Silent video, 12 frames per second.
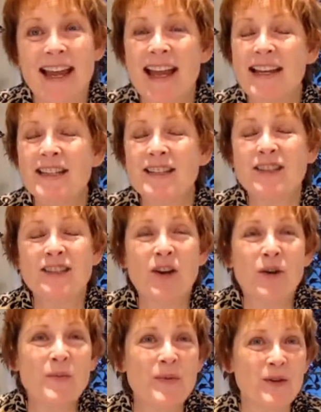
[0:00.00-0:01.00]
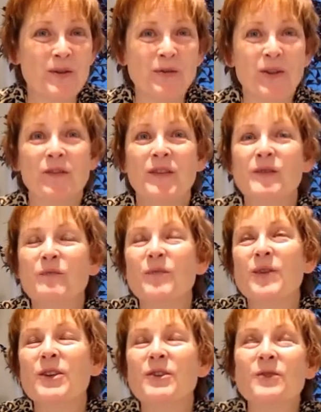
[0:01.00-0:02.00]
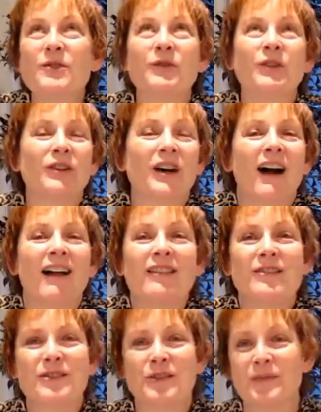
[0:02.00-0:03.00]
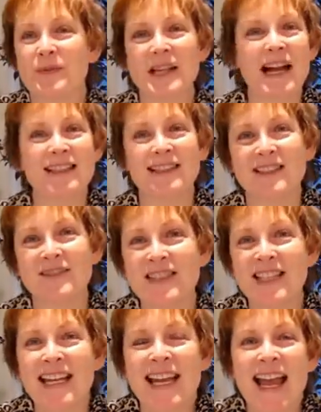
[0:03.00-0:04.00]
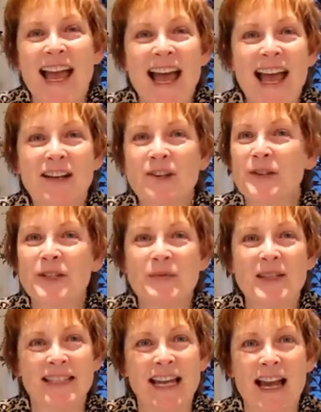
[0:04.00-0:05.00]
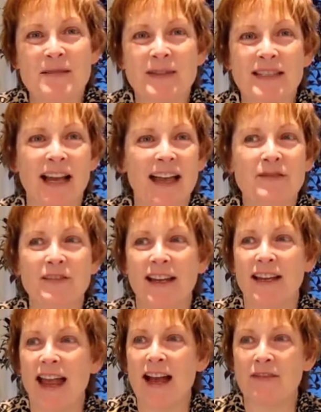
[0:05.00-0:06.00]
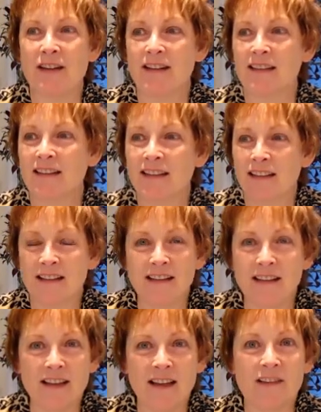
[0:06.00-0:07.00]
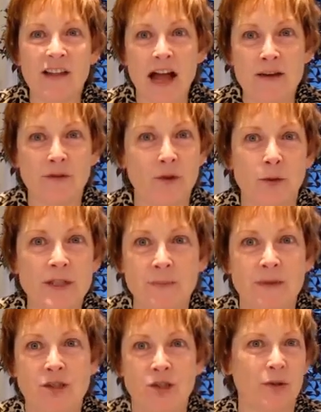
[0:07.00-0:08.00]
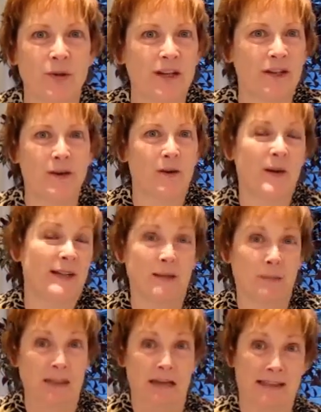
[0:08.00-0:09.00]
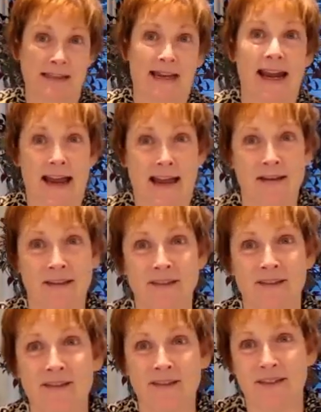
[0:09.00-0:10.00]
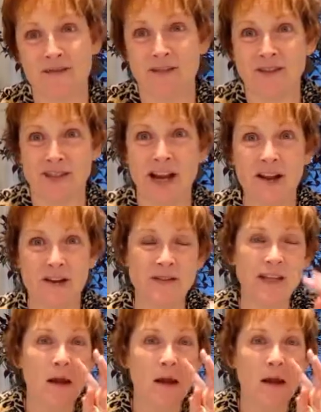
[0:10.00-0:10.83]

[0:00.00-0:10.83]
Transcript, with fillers: And it's so beautiful. You have these beautiful colors of blossoms at Christmas time. It's kind of like having a, a live Christmas tree, you know, except it's on a stand, you know, different shelves.